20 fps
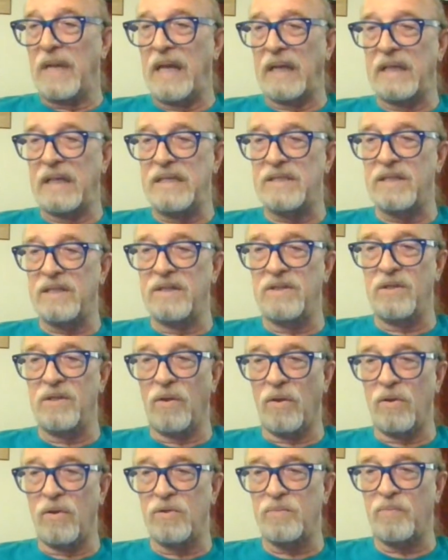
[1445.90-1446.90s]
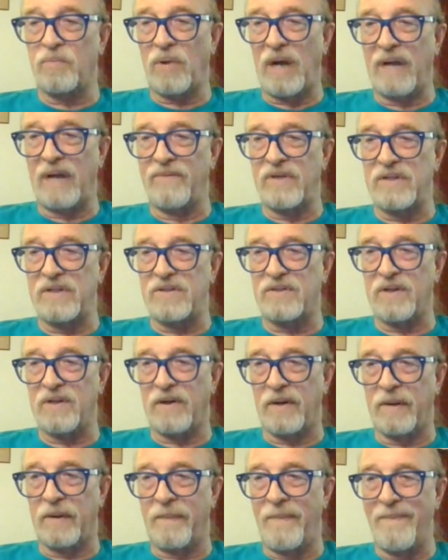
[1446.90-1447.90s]
at least until those privates
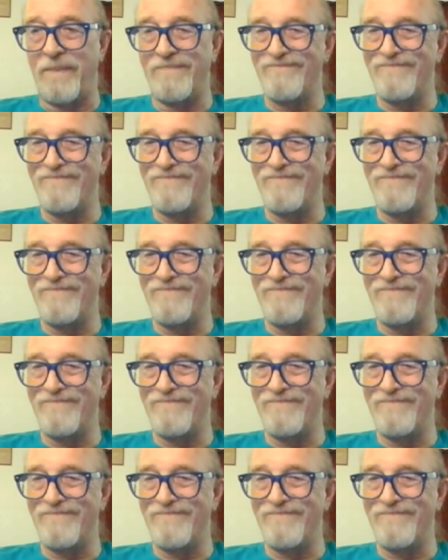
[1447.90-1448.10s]
are